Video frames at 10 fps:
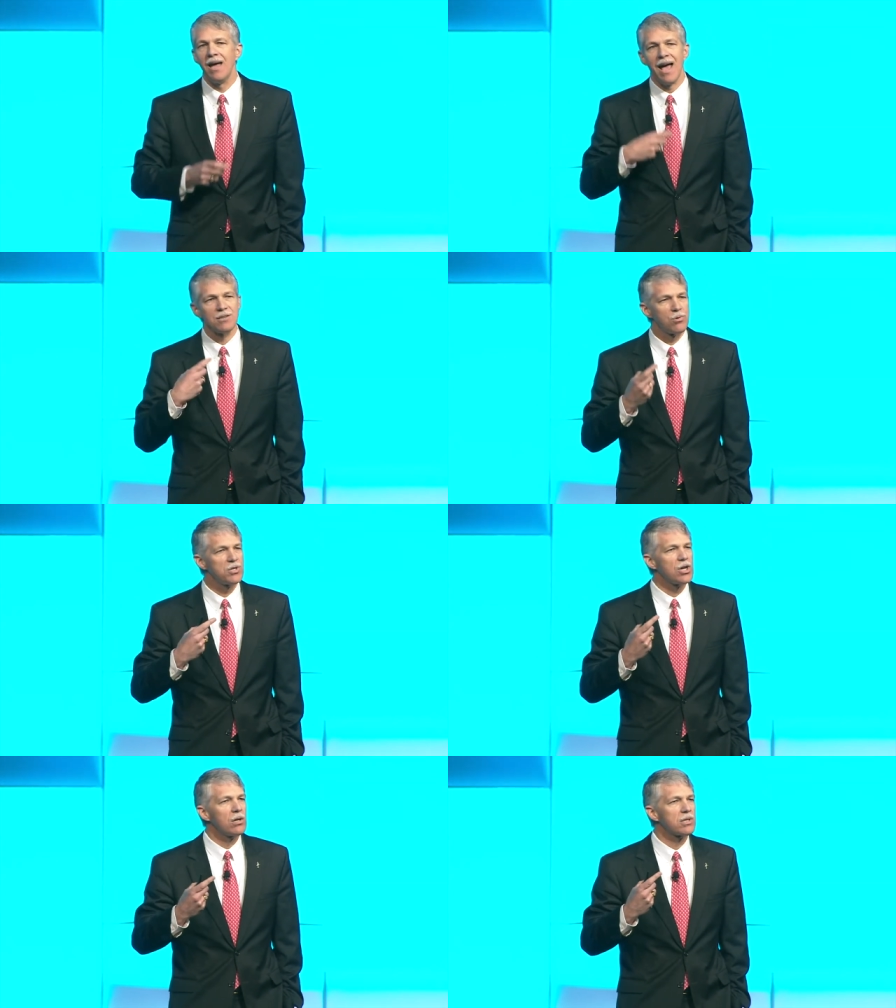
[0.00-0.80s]
As a
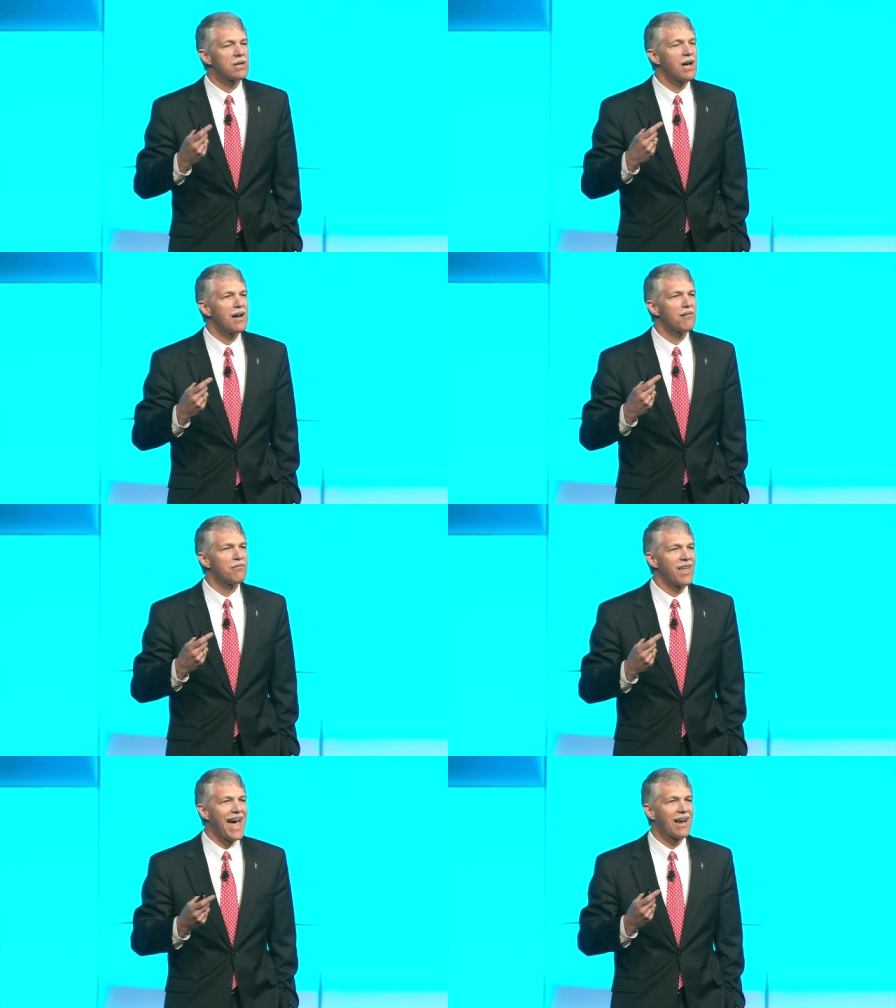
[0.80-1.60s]
result
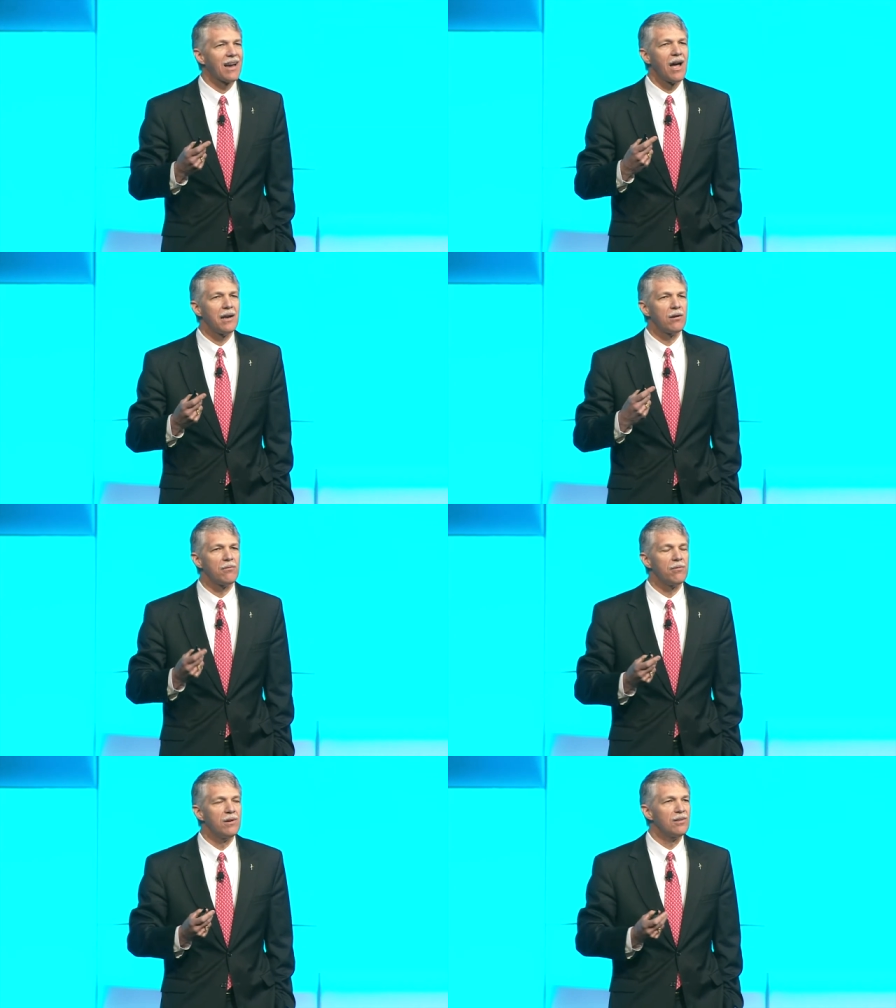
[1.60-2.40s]
of that kind
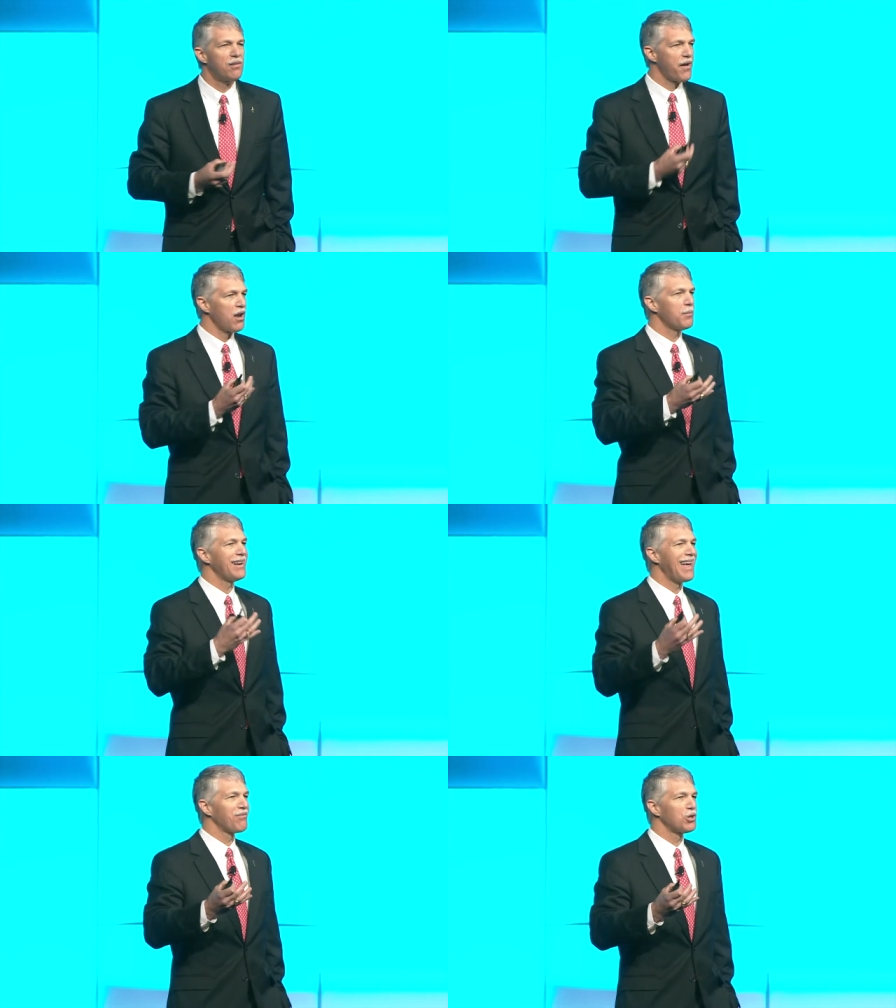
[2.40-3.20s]
of
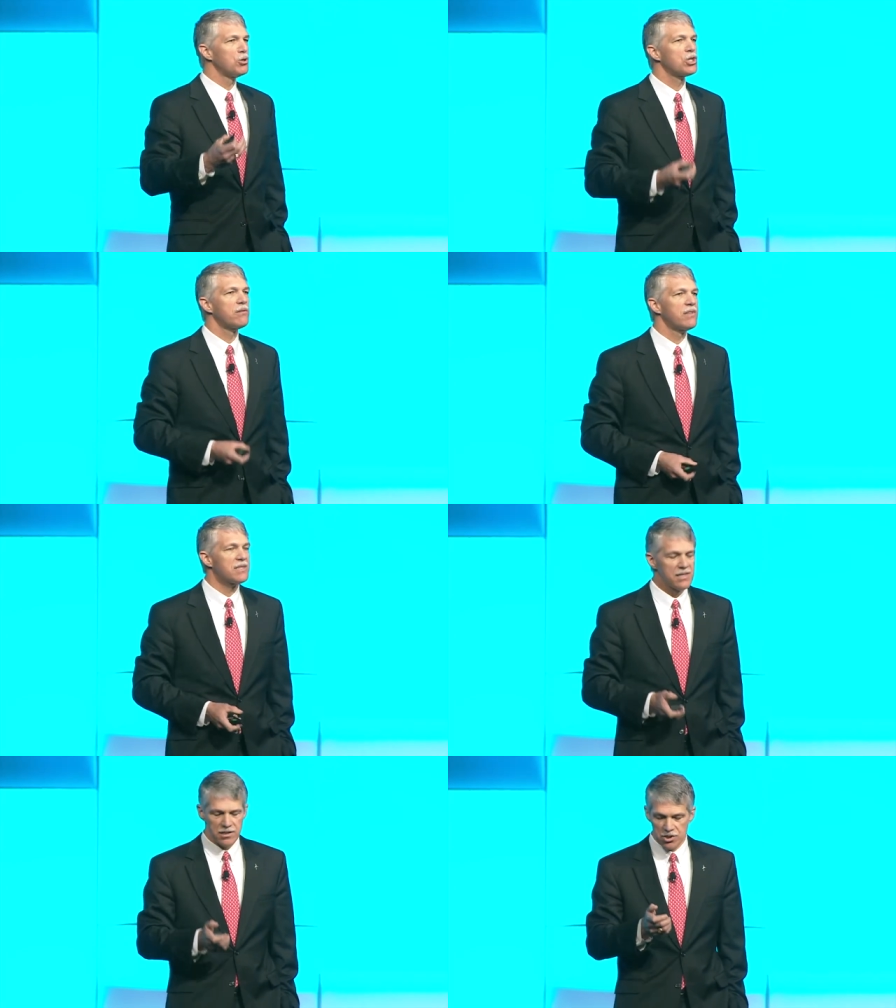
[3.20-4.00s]
development and evolution of
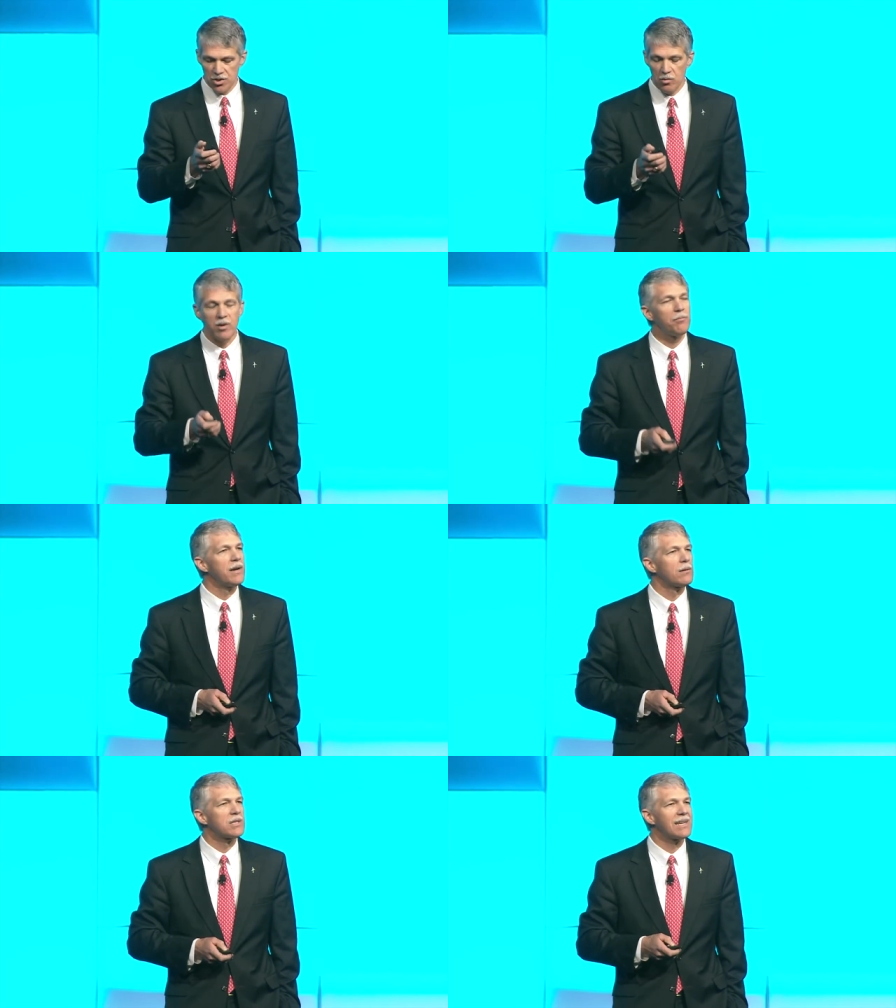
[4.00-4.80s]
this industry, we've been
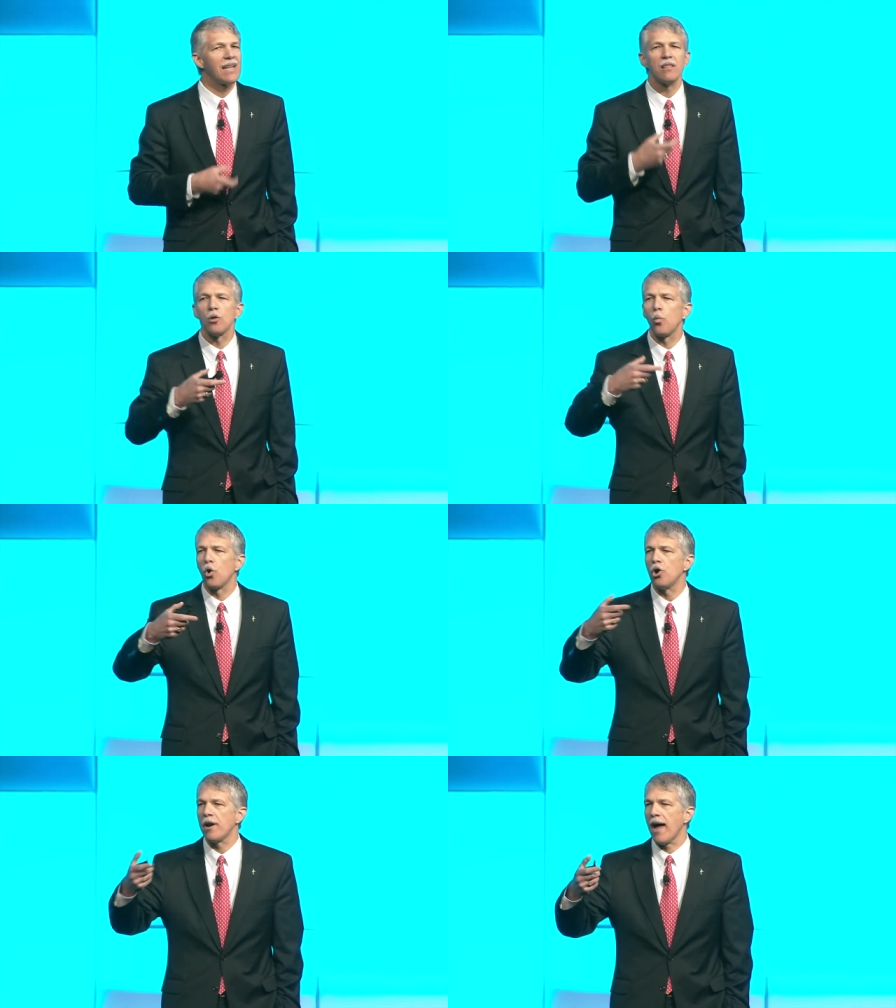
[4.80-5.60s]
able to get the
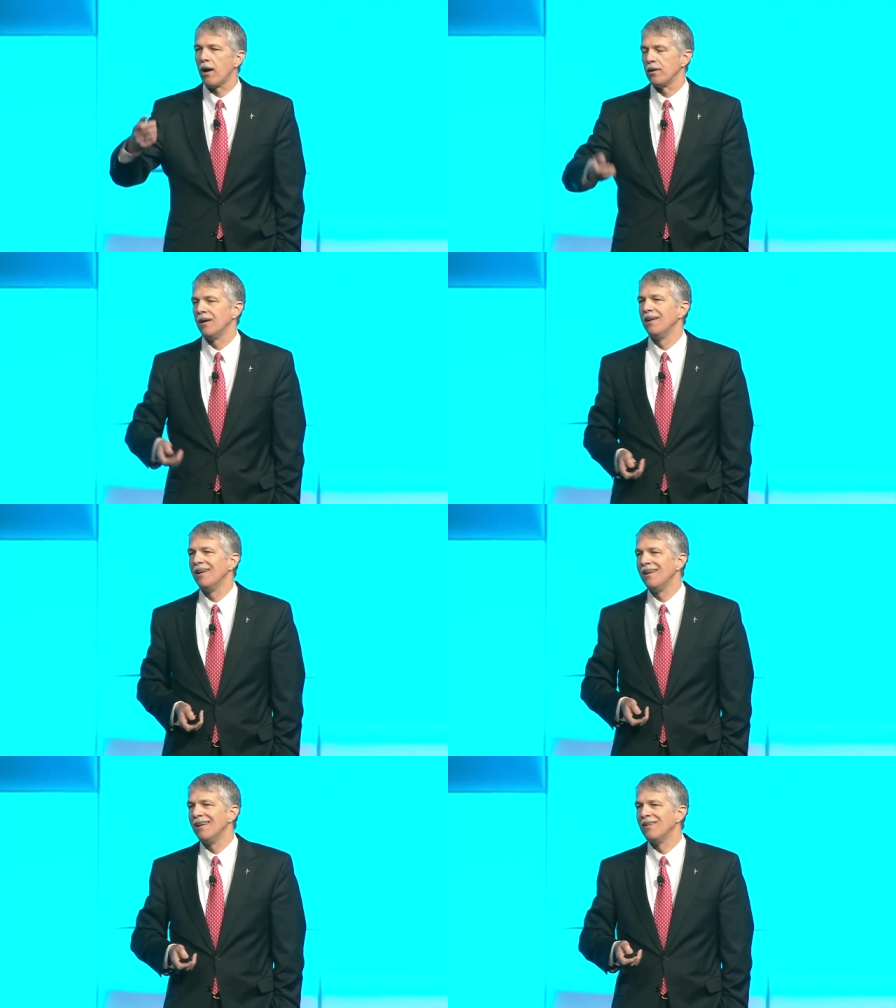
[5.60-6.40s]
word out
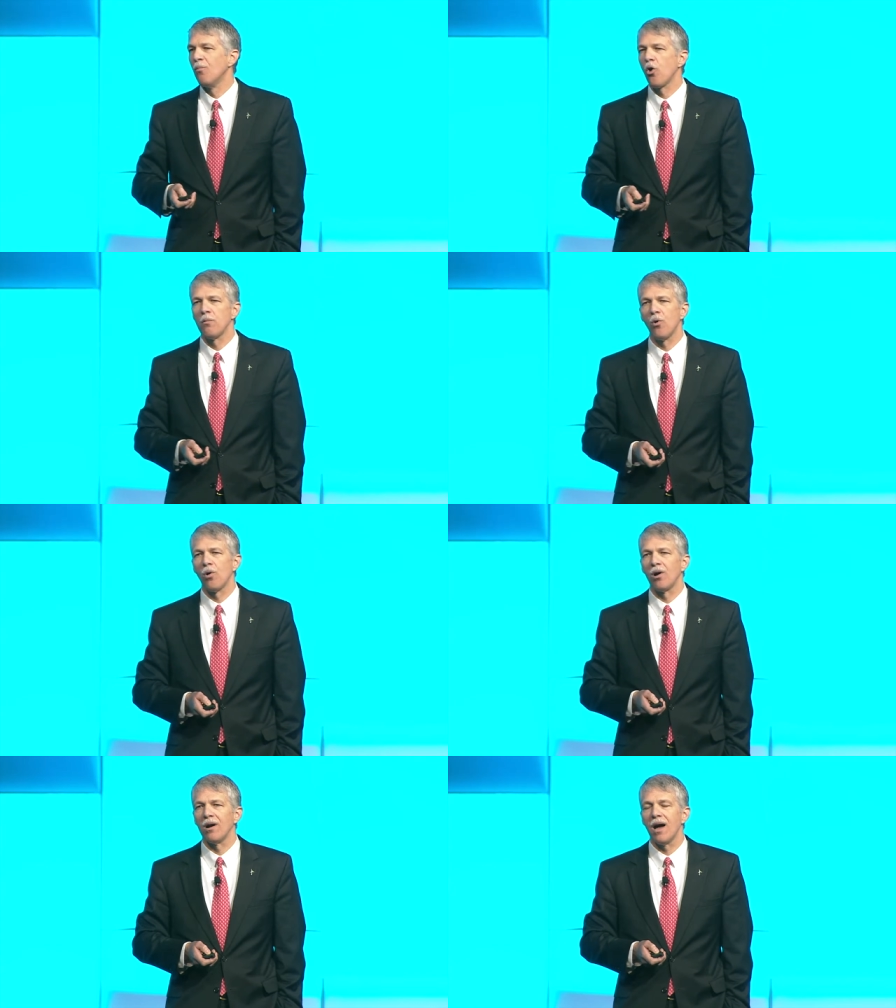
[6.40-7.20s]
more and
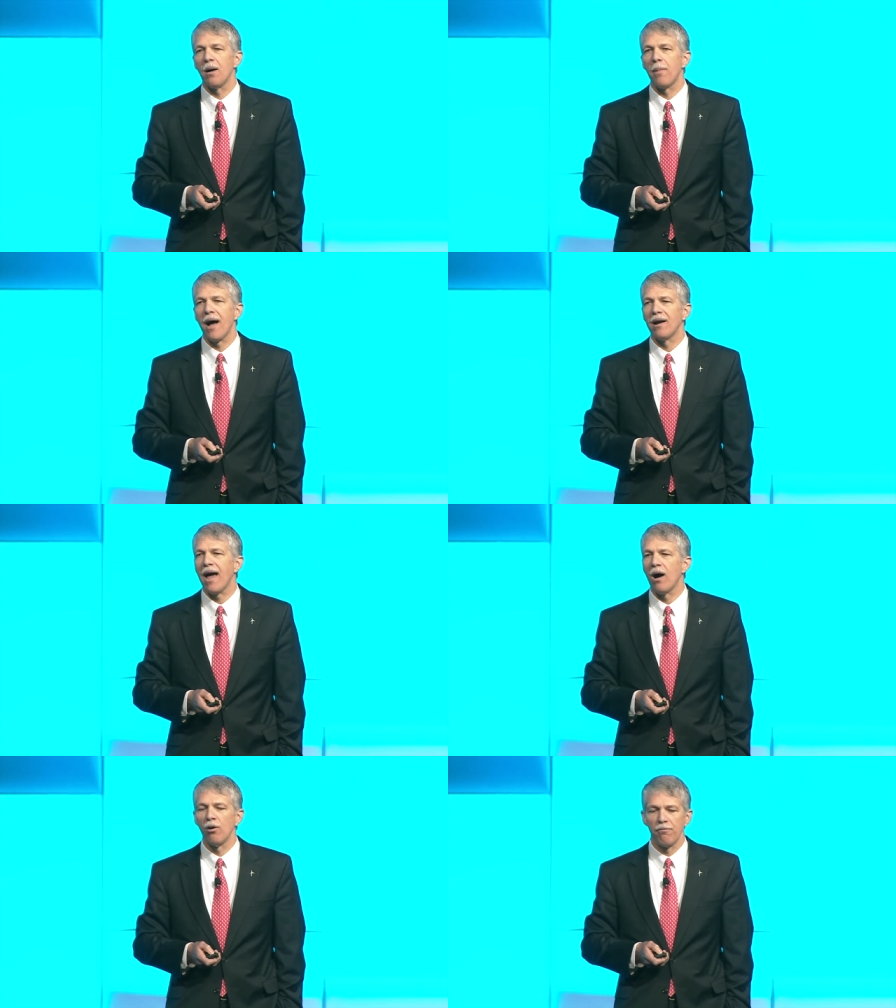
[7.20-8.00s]
more about
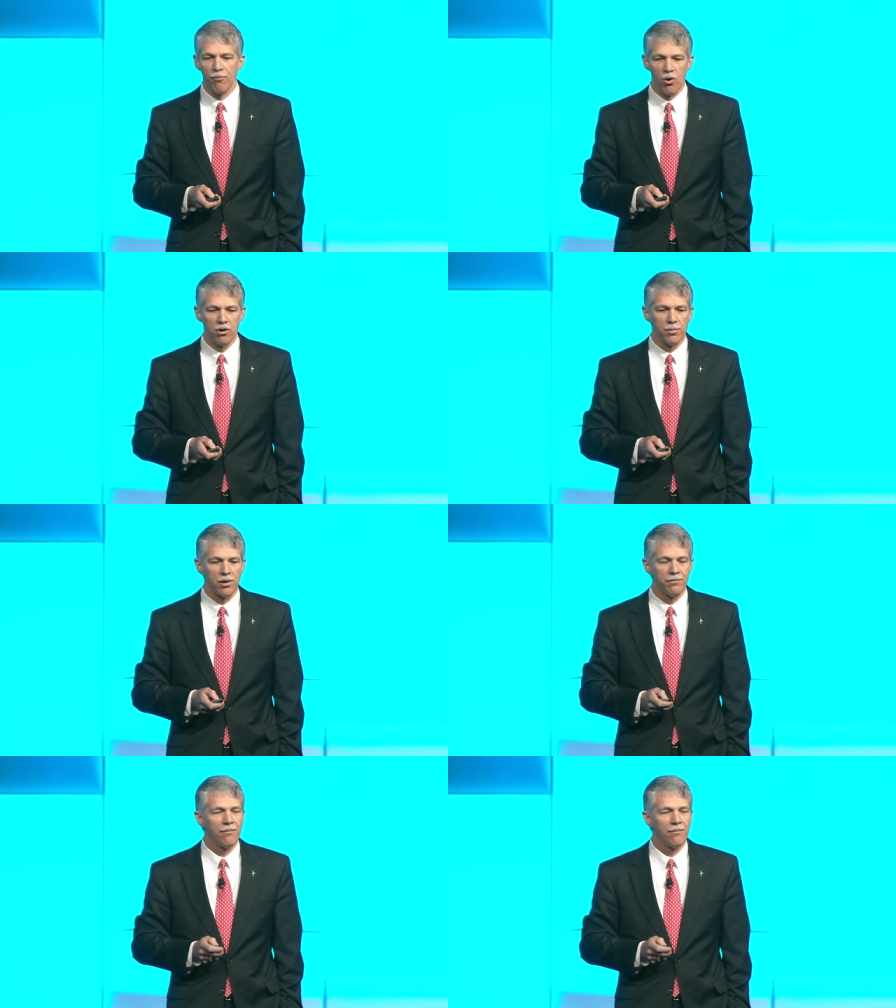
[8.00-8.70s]
how affordable